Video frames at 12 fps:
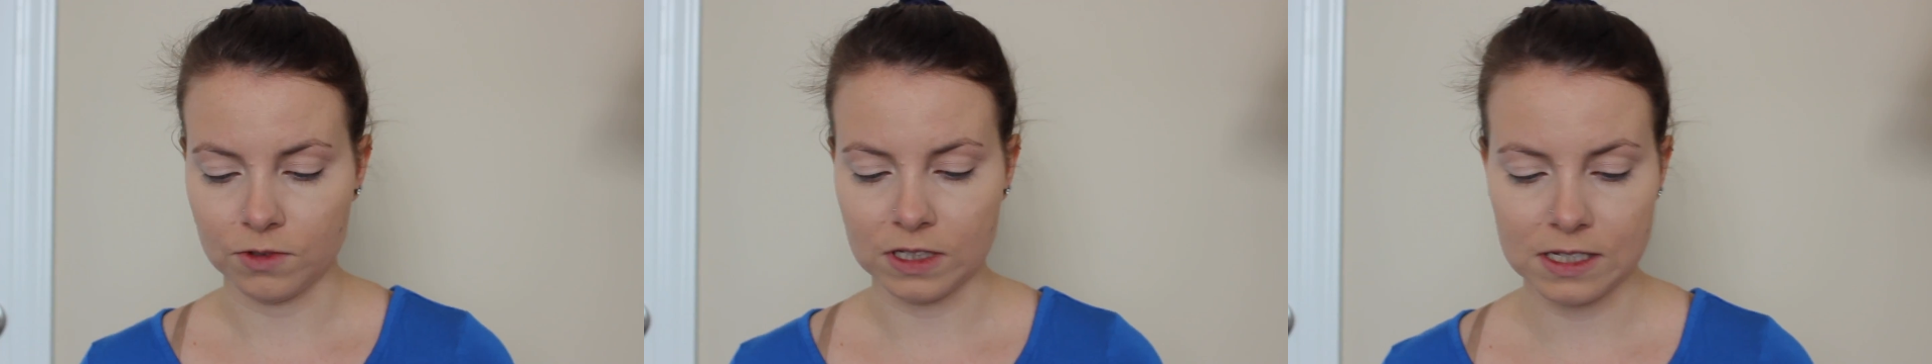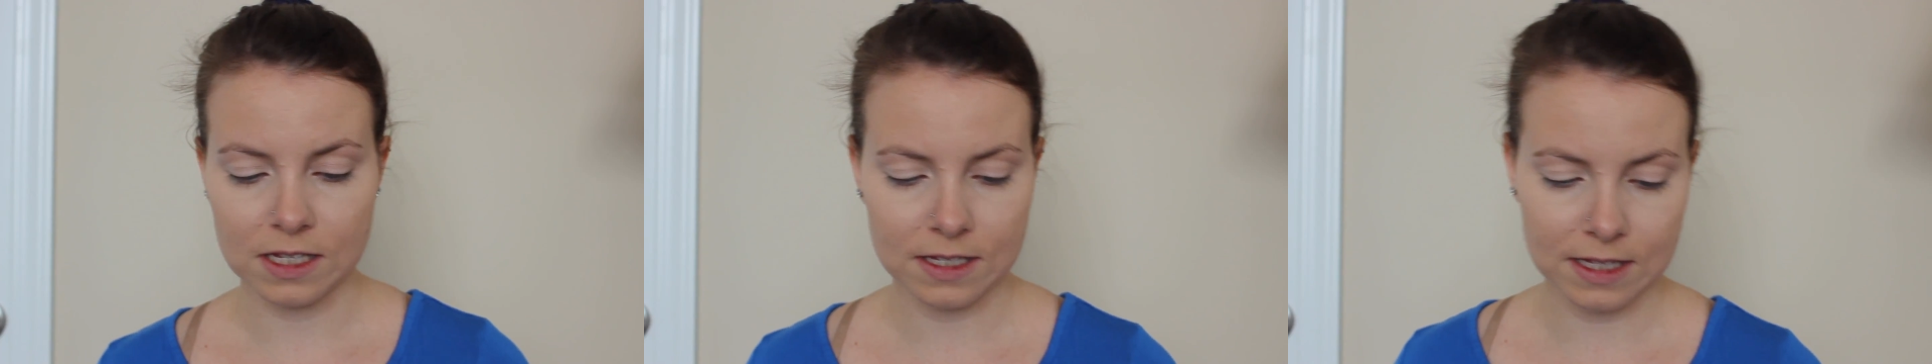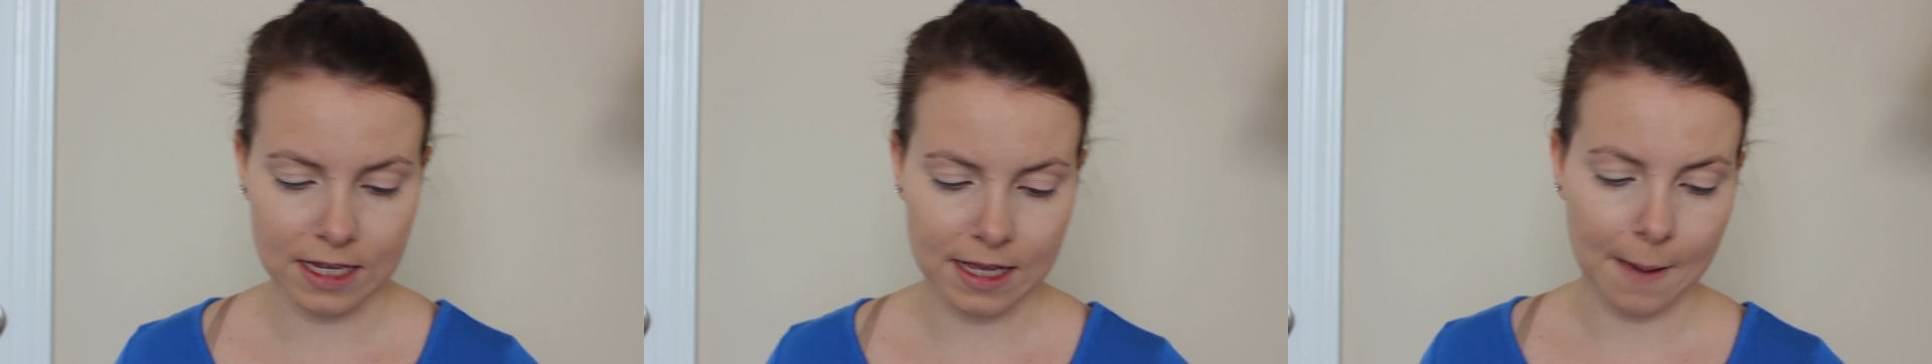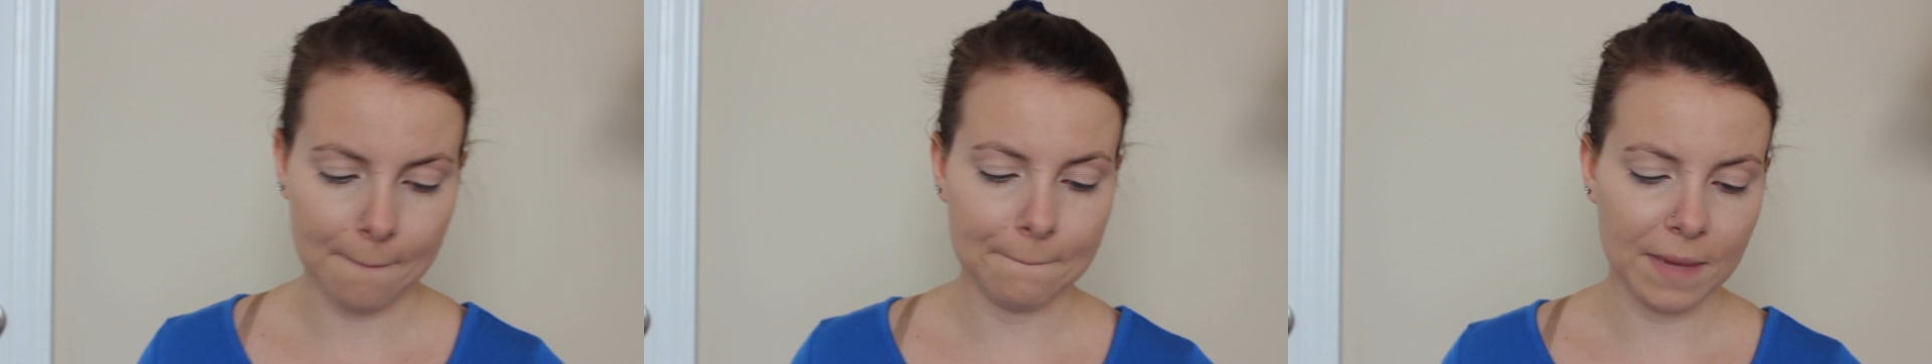This is
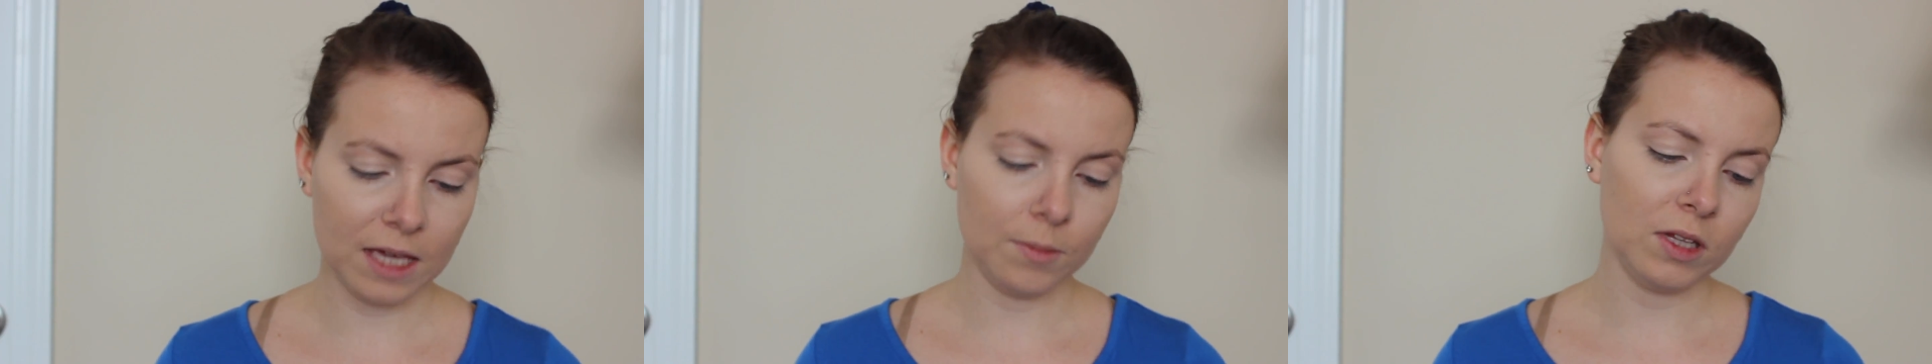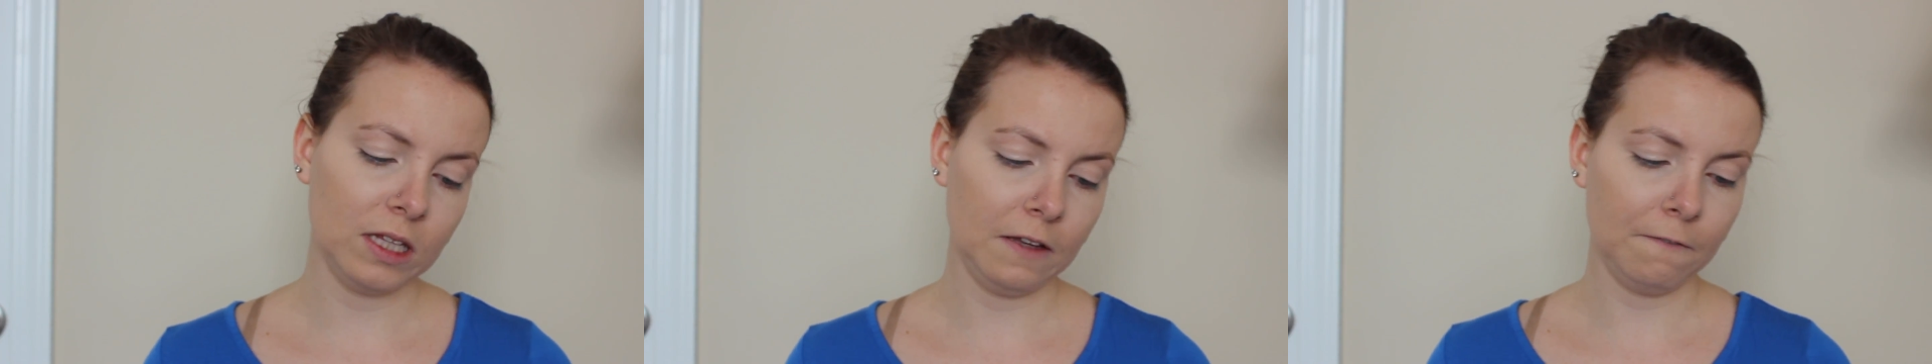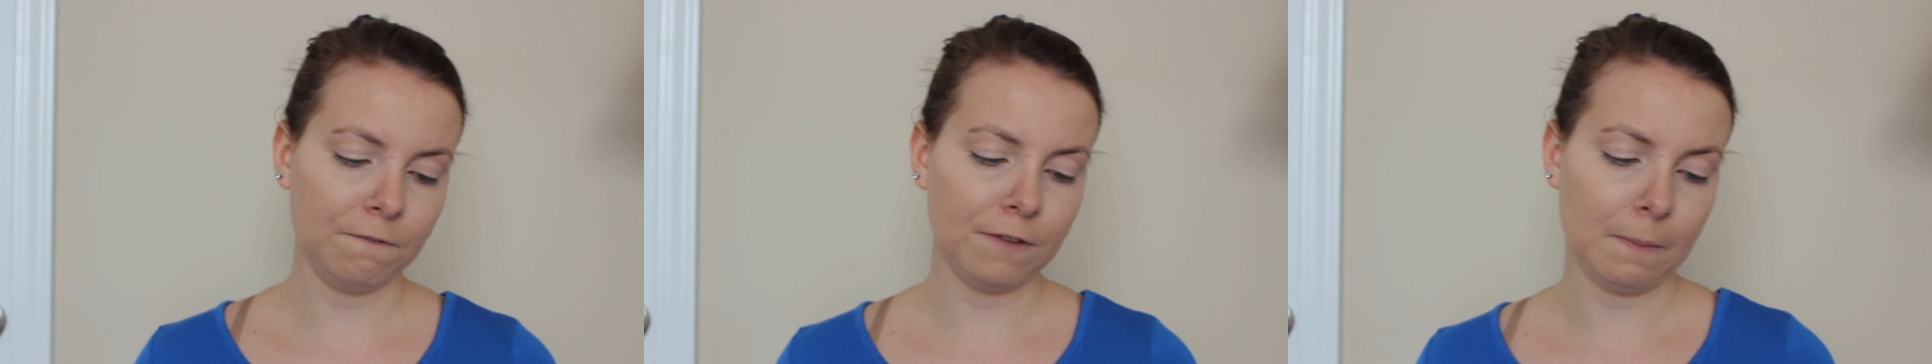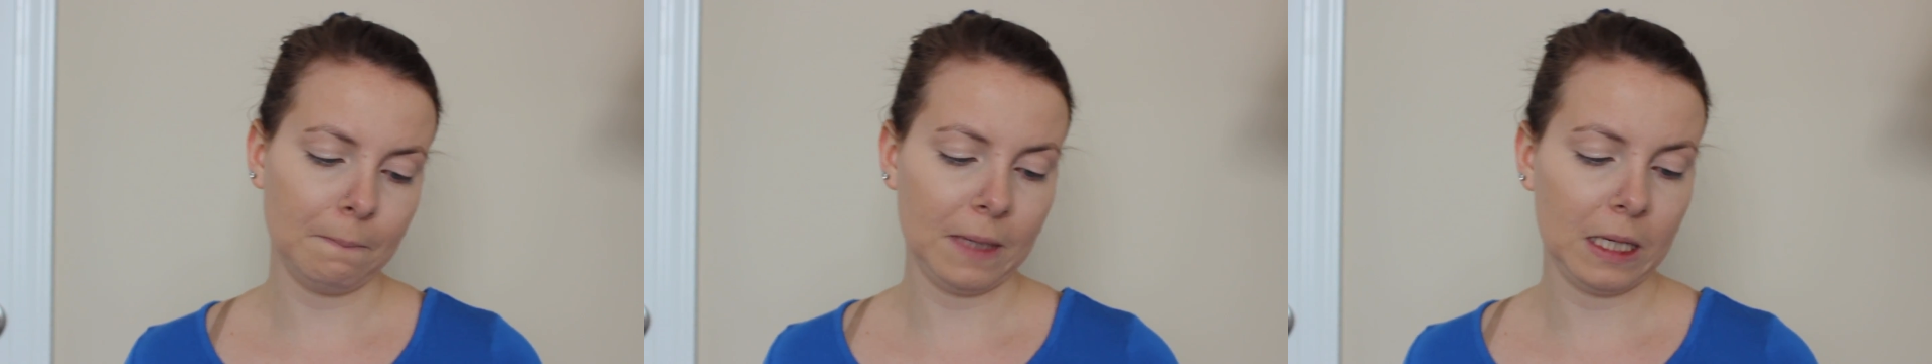the Maybelline
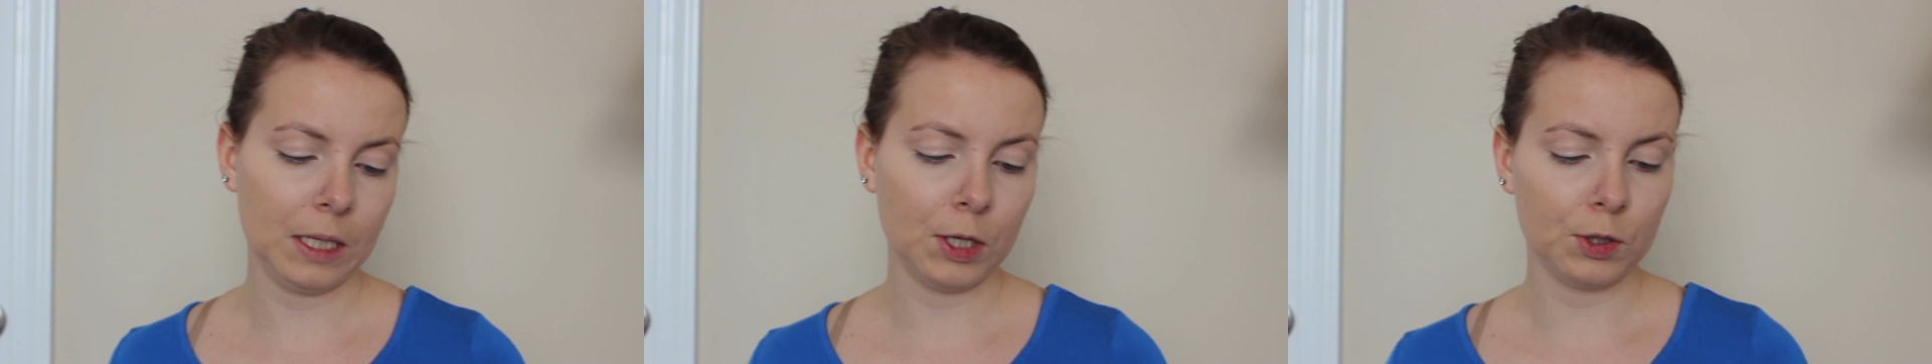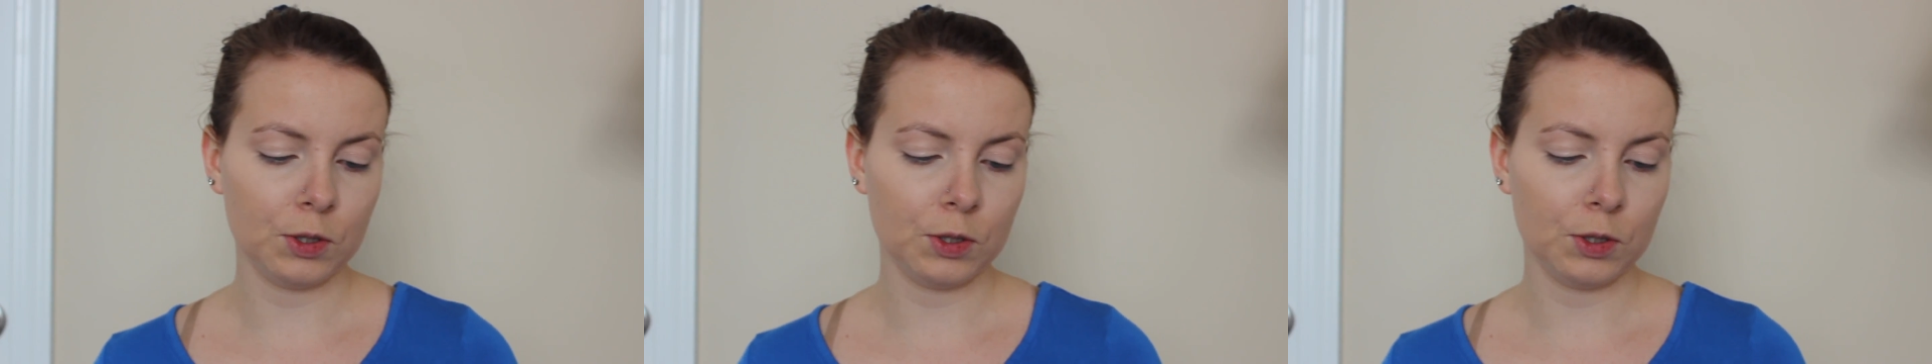Fit Me